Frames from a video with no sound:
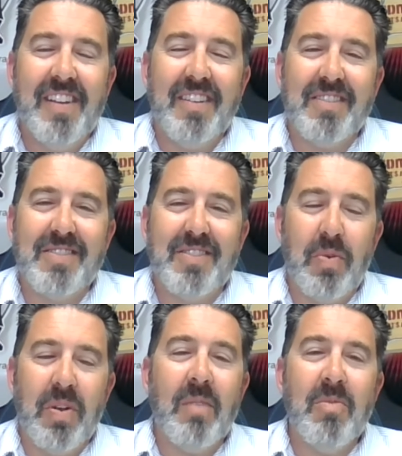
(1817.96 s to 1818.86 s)
He goes, you
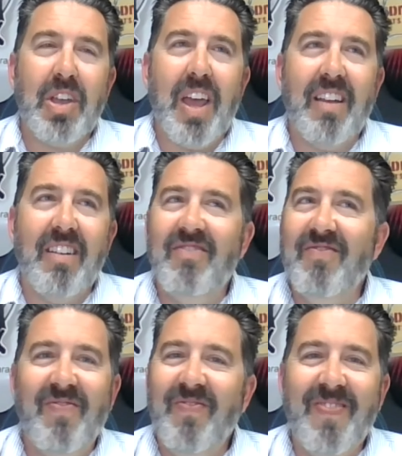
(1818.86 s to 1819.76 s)
want to come look at it? I go,
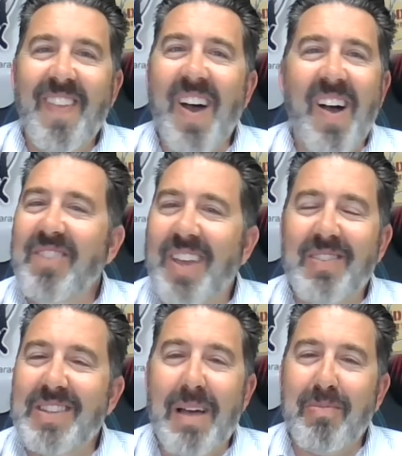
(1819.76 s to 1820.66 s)
no, I'm good
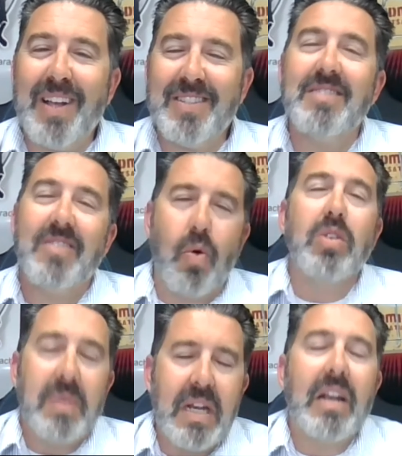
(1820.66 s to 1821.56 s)
with that price. Of
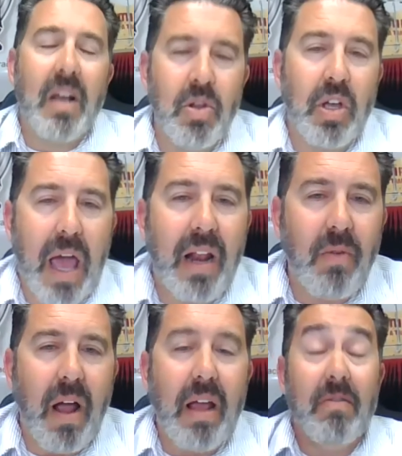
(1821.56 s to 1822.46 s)
course, we need to come look at it,
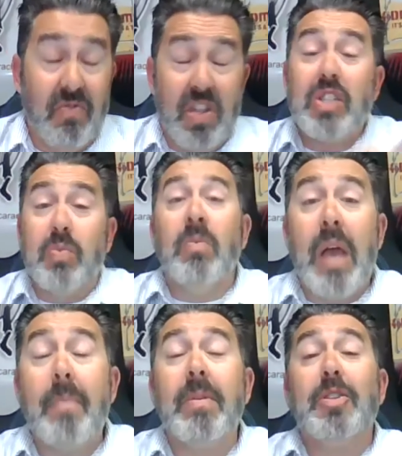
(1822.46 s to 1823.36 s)
right? This one, we
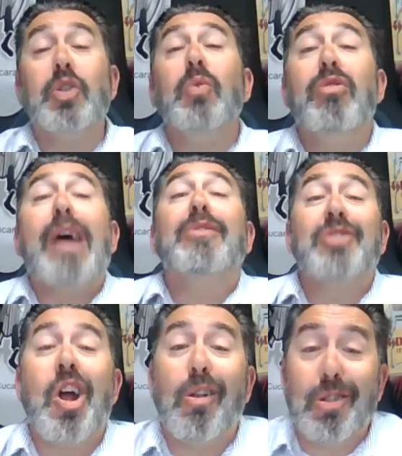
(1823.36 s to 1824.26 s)
happen to be
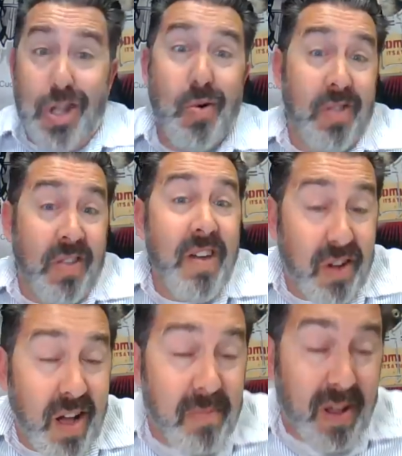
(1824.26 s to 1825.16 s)
$2,000 lower than the
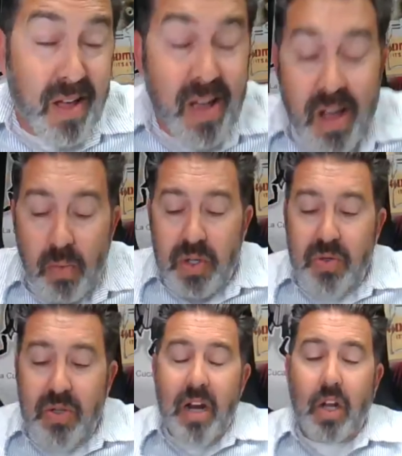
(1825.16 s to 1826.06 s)
other company, which
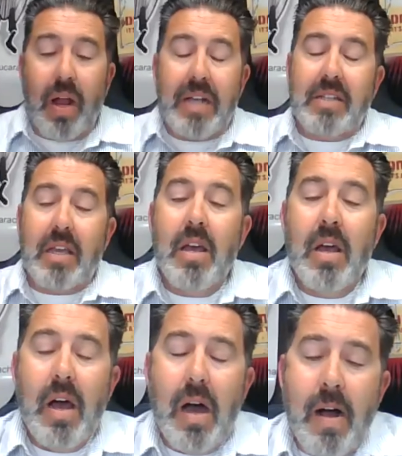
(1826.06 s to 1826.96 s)
was kind of crazy.
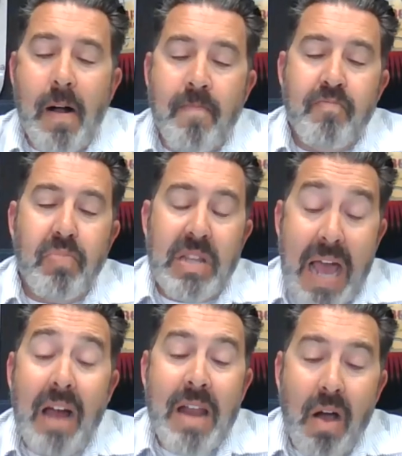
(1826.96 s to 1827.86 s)
But
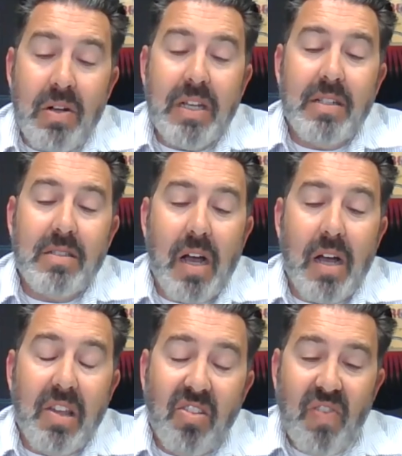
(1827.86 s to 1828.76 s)
yeah, nowadays,
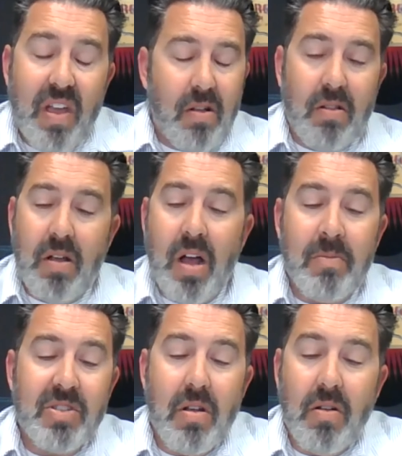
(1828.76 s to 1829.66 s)
Eastvale
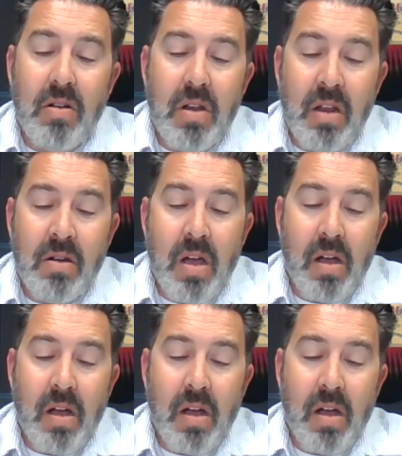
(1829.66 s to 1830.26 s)
is here in